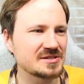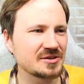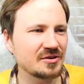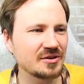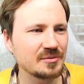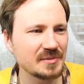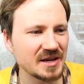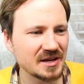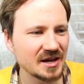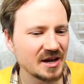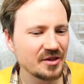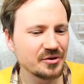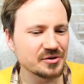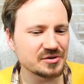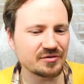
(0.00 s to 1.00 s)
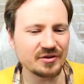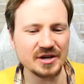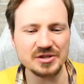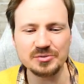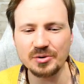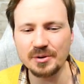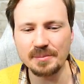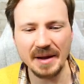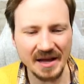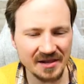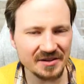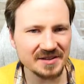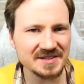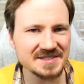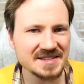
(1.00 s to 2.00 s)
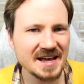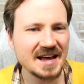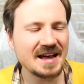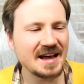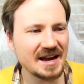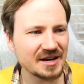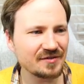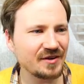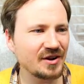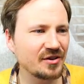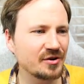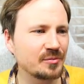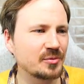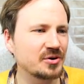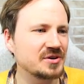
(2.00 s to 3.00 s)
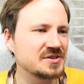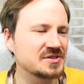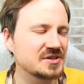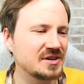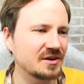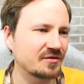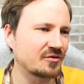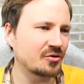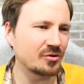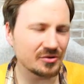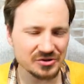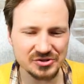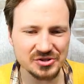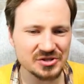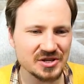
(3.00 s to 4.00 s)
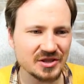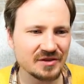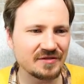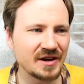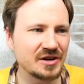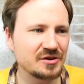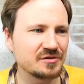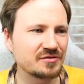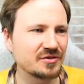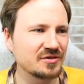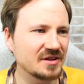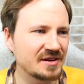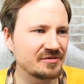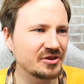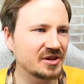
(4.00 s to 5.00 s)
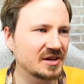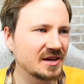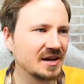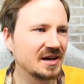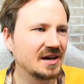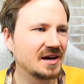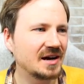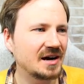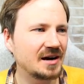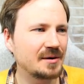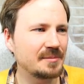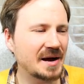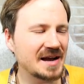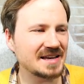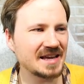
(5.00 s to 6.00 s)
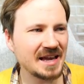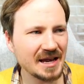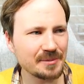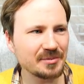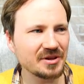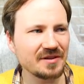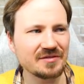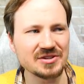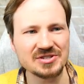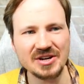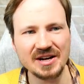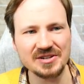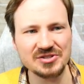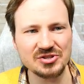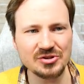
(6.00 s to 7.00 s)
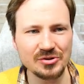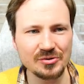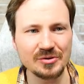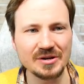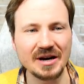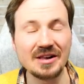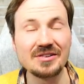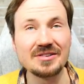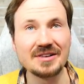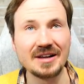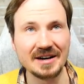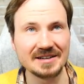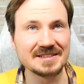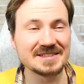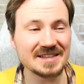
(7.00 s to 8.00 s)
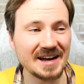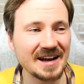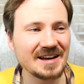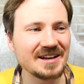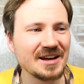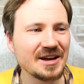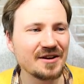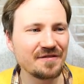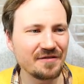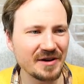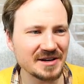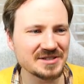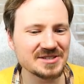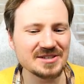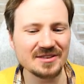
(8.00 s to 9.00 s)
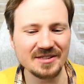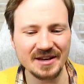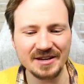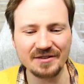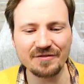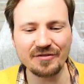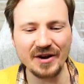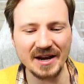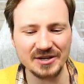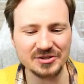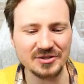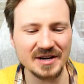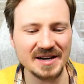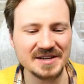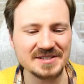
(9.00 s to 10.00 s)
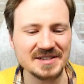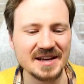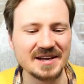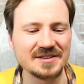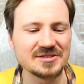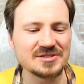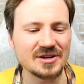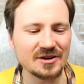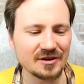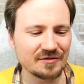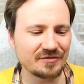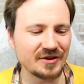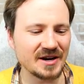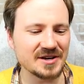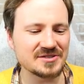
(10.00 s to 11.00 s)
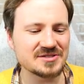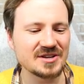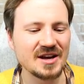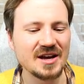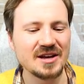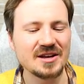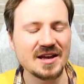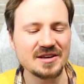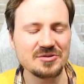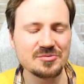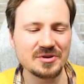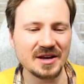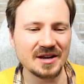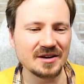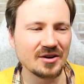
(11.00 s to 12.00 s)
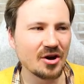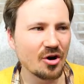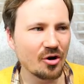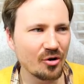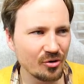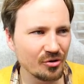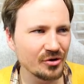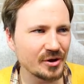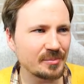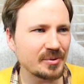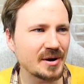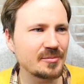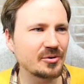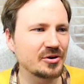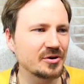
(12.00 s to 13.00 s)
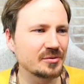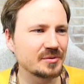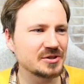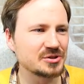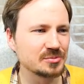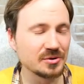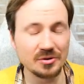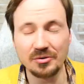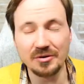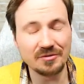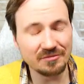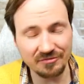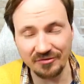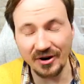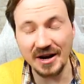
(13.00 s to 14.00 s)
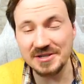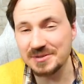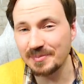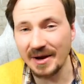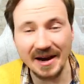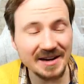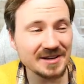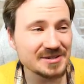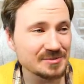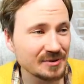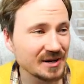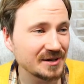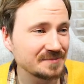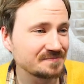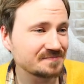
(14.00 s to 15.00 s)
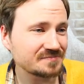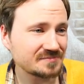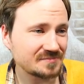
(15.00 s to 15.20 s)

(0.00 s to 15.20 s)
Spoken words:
This is going to make those Frostborn Paladins activate a little more easily, and of course just get the value for leveling. I can't believe this costs 2 alongside effects like Fracturize and Song of Frost. You can hold up Primordial Ritual or Frostbind as well.